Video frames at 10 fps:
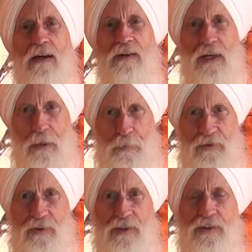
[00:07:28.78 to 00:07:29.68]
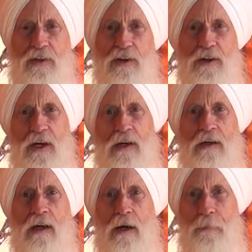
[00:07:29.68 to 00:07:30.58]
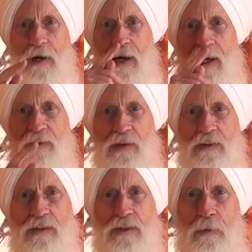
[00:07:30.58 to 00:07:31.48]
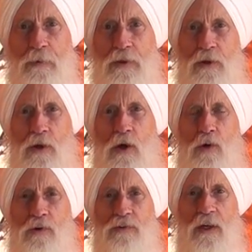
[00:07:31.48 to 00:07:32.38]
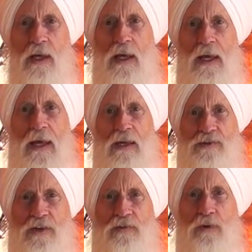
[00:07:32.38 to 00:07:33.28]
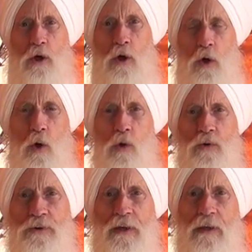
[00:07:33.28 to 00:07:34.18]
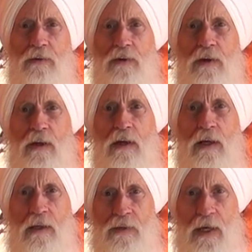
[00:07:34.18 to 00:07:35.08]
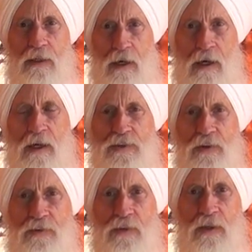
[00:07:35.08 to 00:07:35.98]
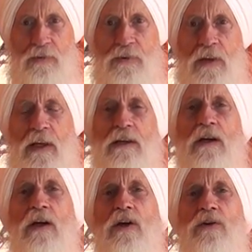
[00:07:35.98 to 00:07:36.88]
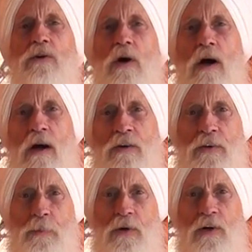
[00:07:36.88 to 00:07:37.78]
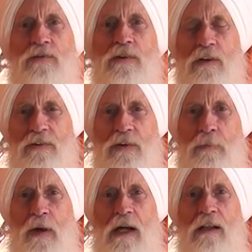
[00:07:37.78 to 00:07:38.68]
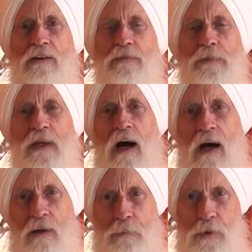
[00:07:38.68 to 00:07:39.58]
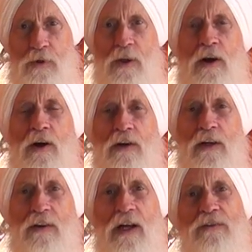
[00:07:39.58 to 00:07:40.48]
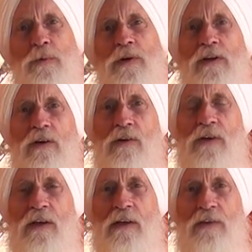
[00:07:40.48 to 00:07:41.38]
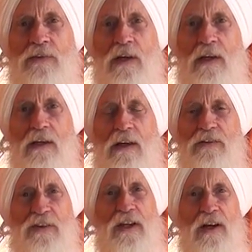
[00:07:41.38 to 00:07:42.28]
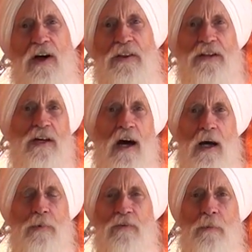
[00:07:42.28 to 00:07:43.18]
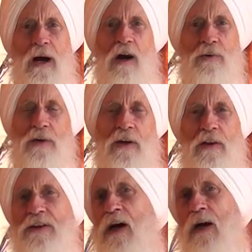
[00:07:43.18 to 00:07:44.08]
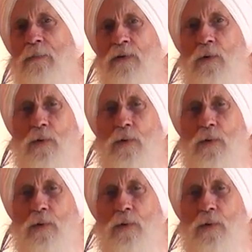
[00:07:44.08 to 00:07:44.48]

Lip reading: in that position, tongue up, eyes at the tip of the nose, and just hold it in that consciousness that you are the person that's in balance, beyond polarity. That's what a yogi is, sitting on the top of a mountain, on the top of the